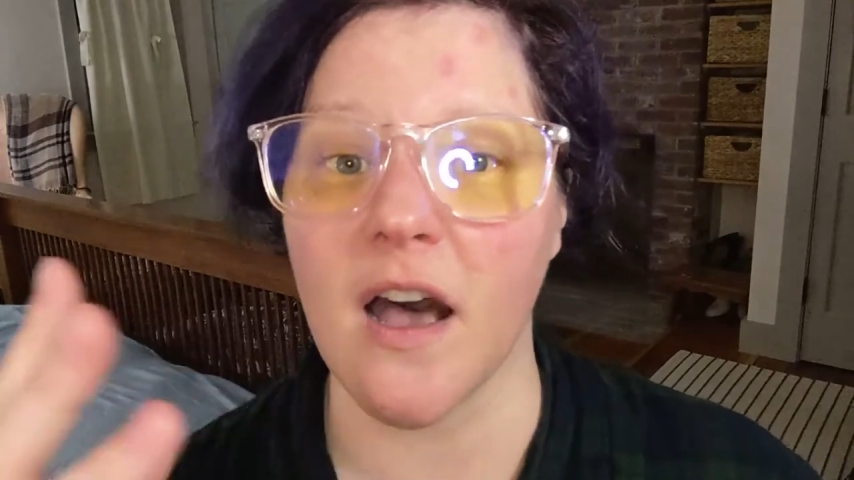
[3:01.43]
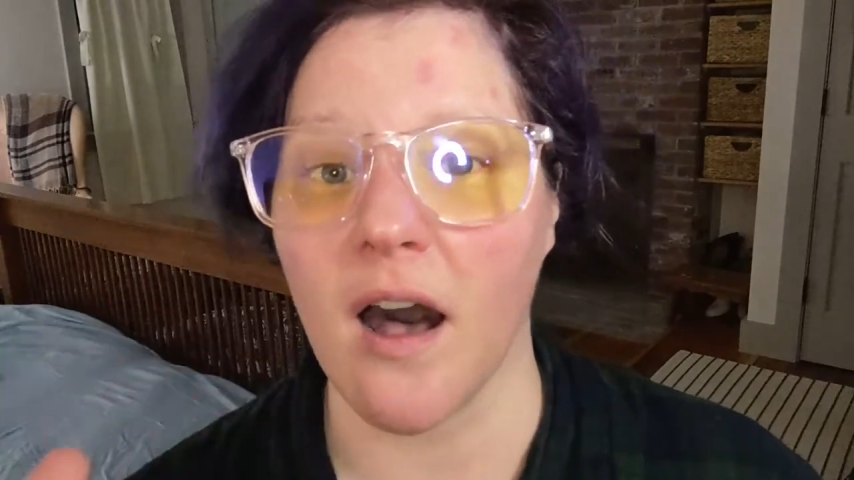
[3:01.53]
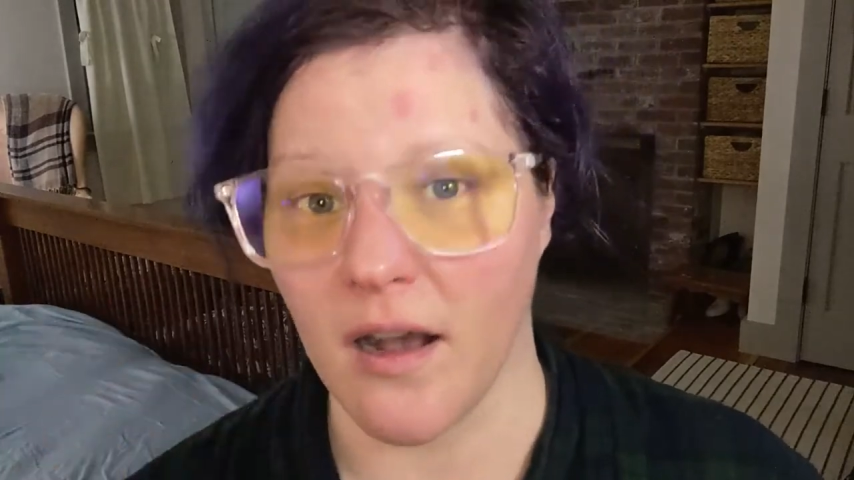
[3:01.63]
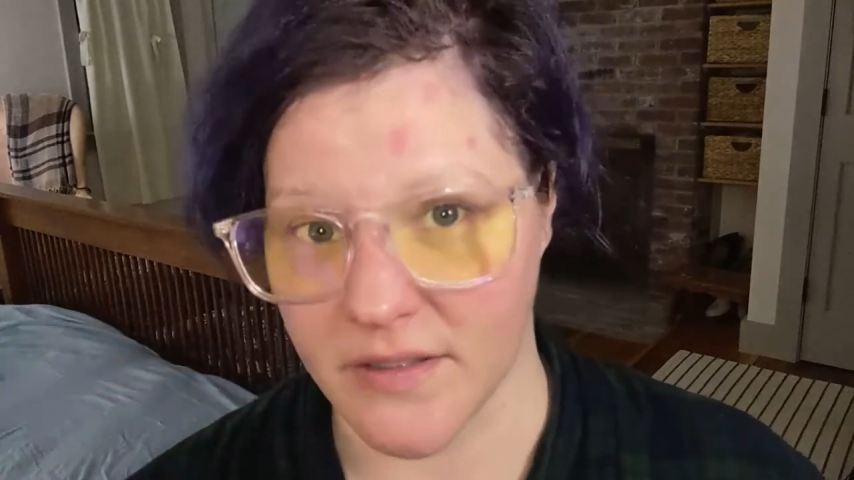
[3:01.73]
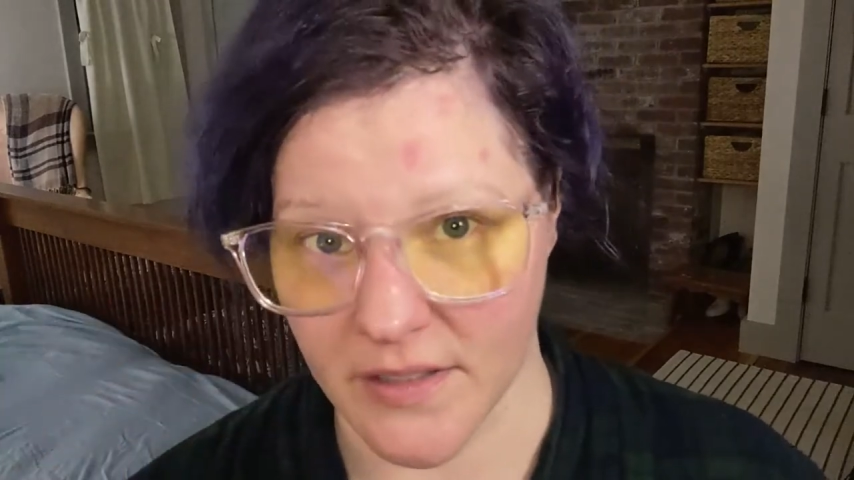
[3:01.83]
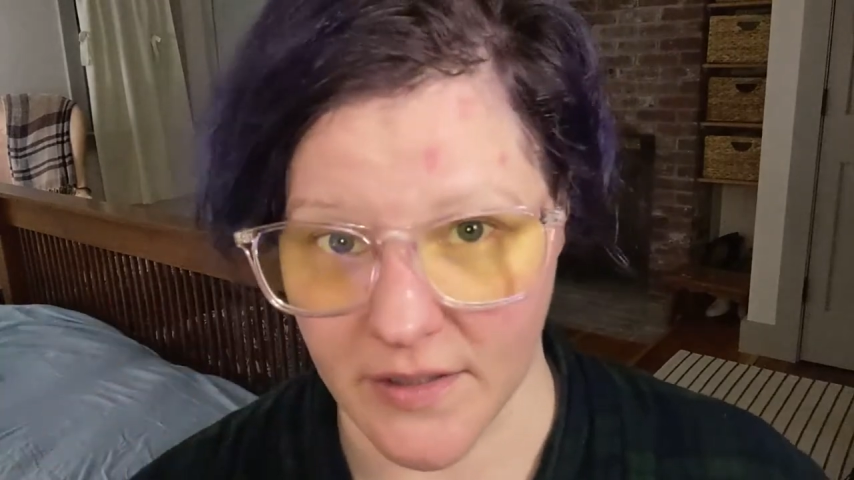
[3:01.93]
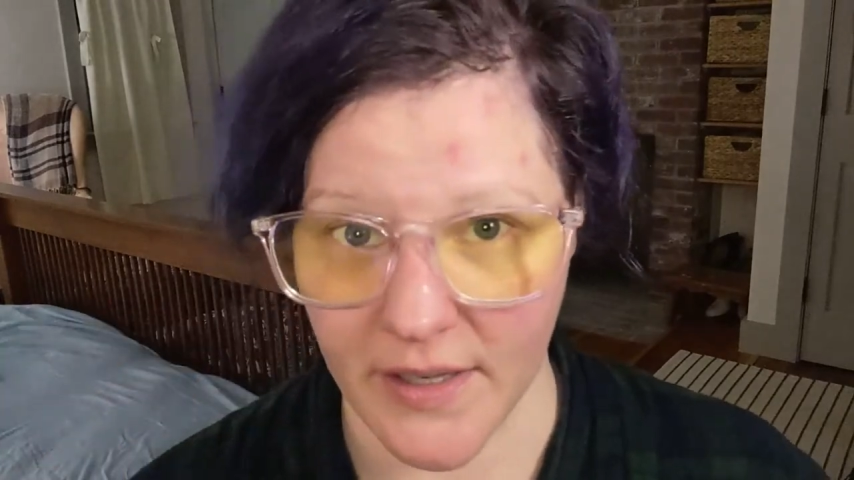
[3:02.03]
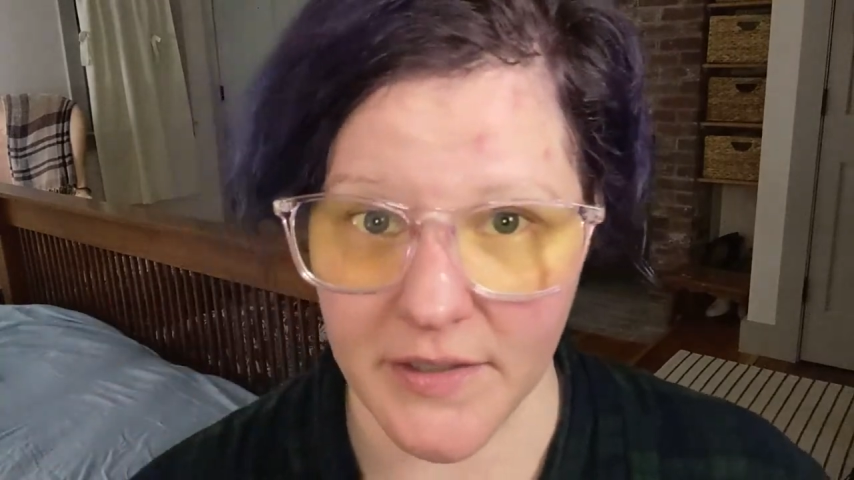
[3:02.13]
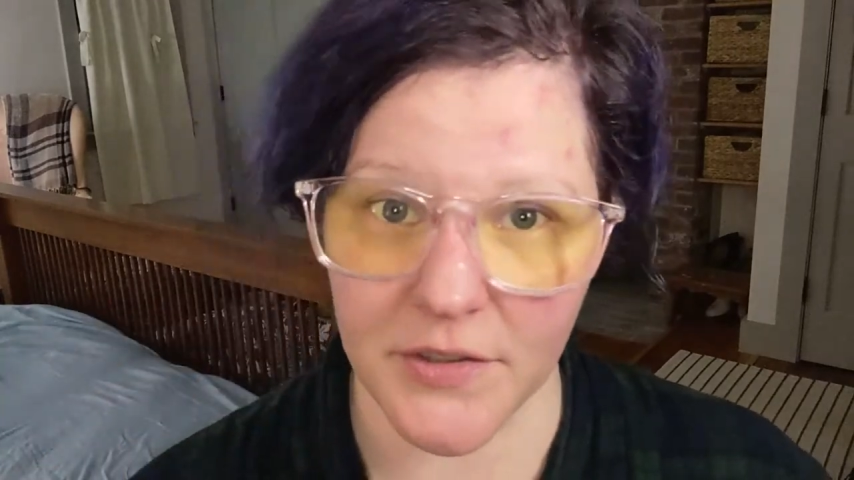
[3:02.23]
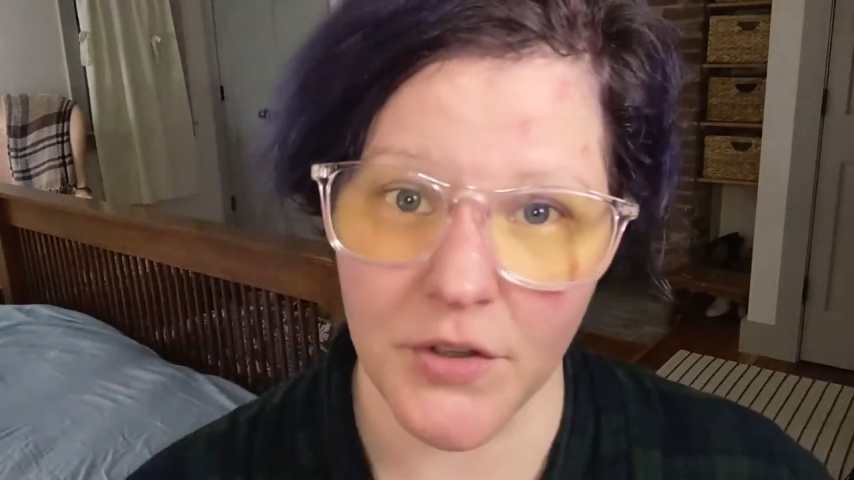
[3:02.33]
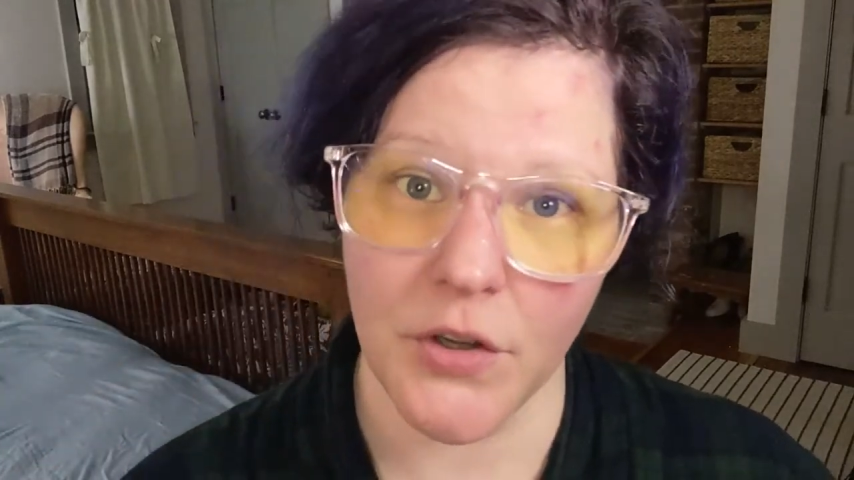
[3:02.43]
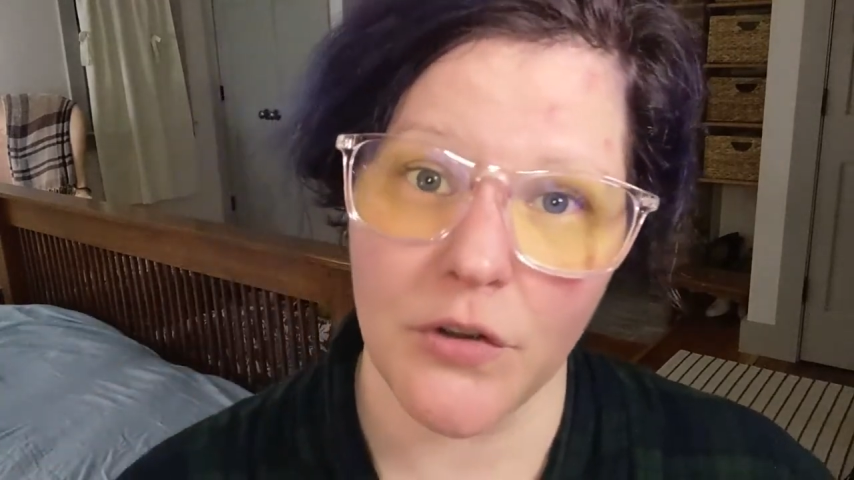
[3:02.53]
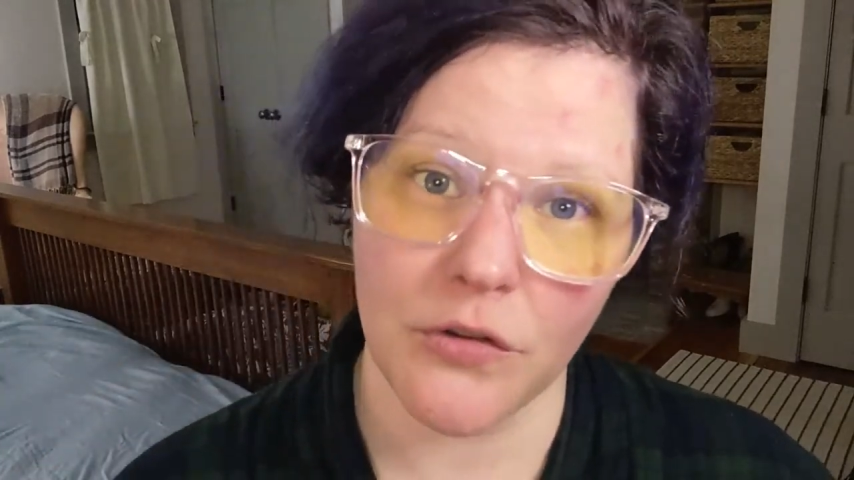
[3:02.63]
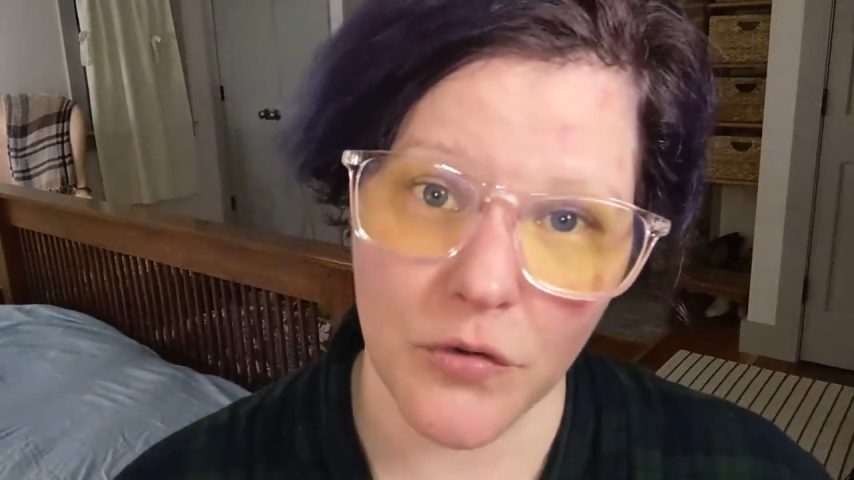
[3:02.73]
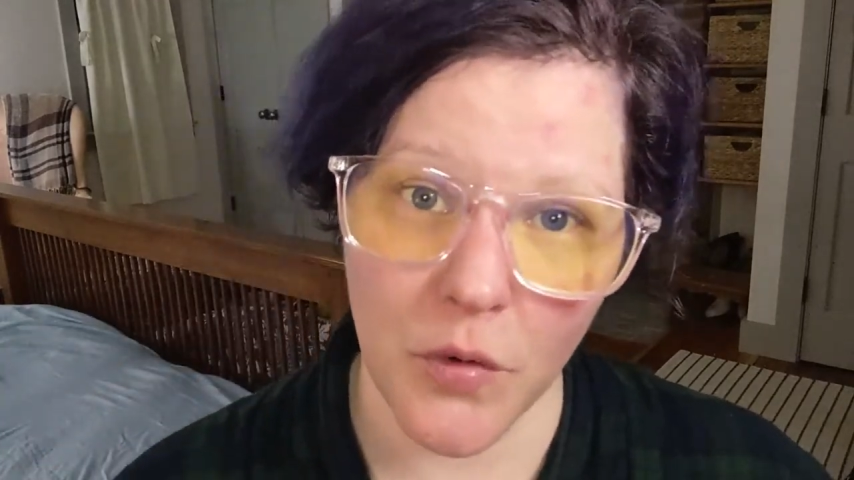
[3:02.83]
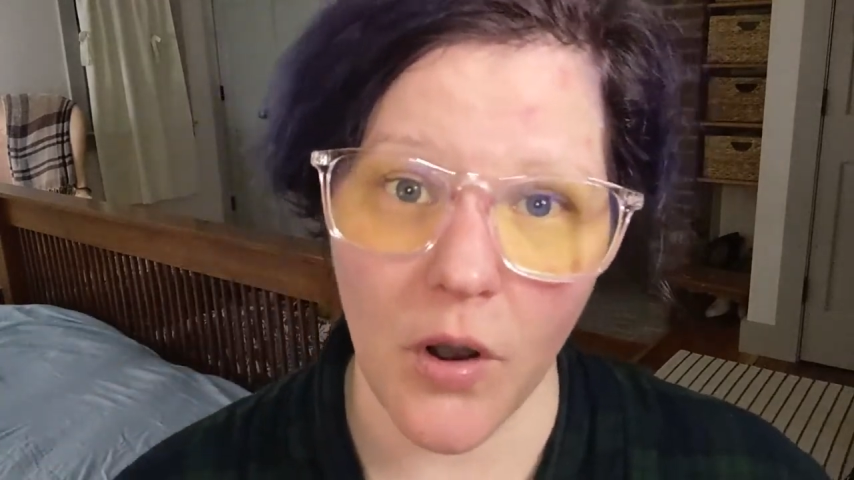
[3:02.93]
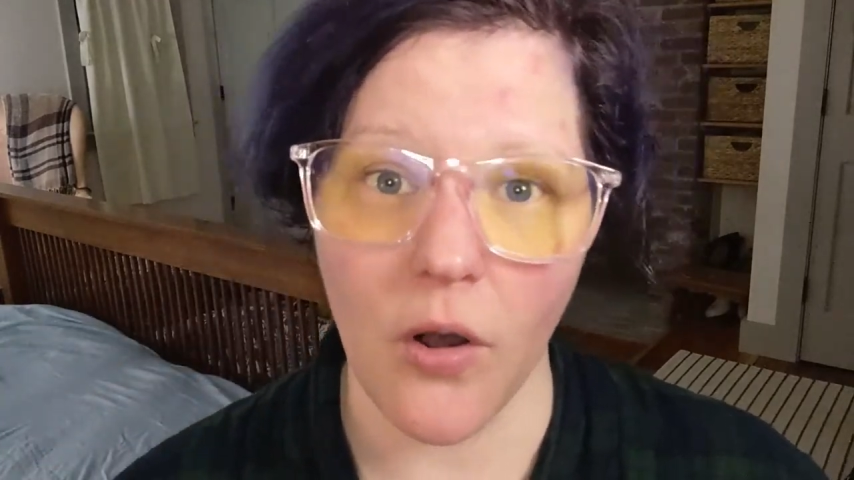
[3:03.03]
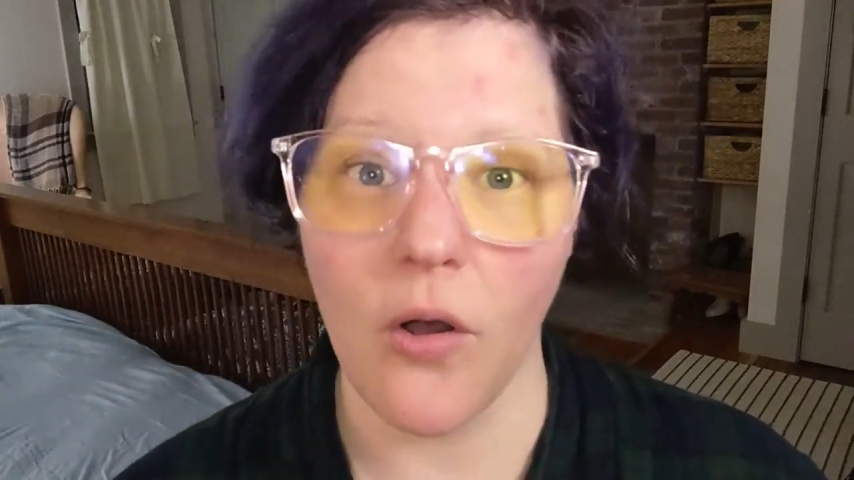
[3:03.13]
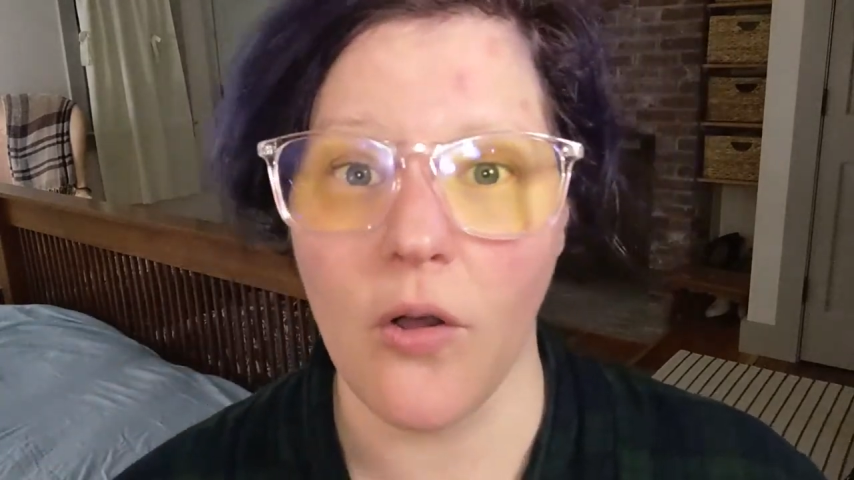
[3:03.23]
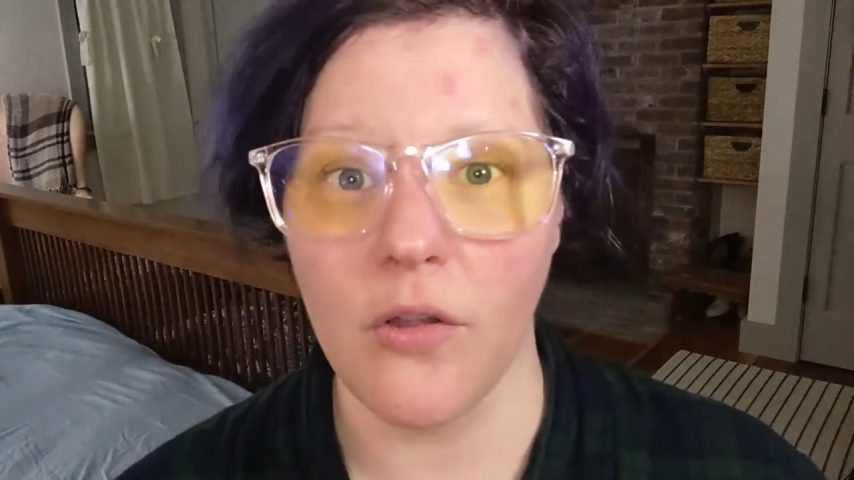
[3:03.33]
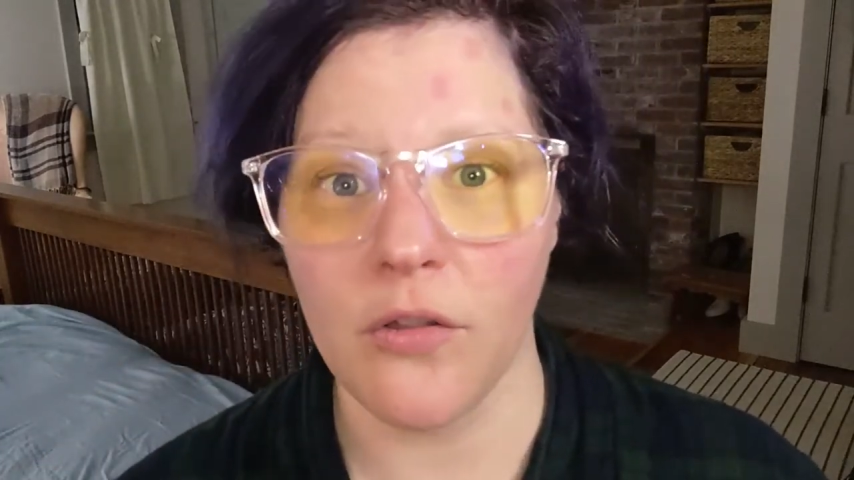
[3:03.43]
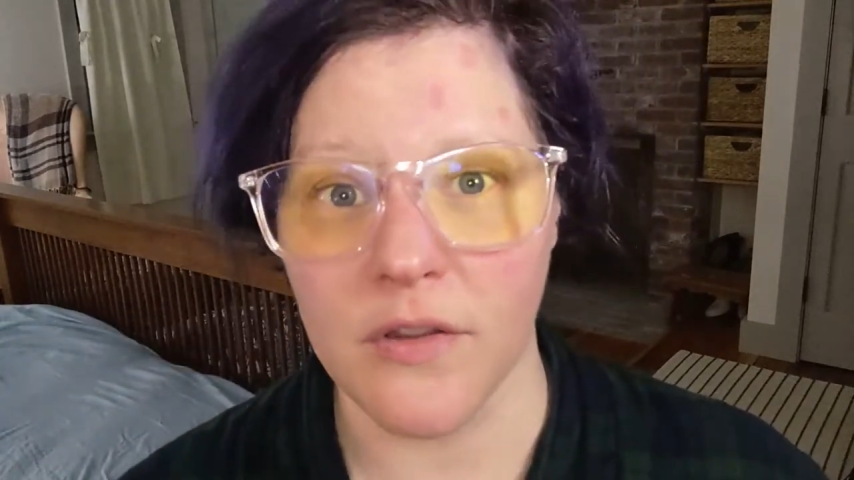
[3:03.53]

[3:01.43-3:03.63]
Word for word: to oscillate through all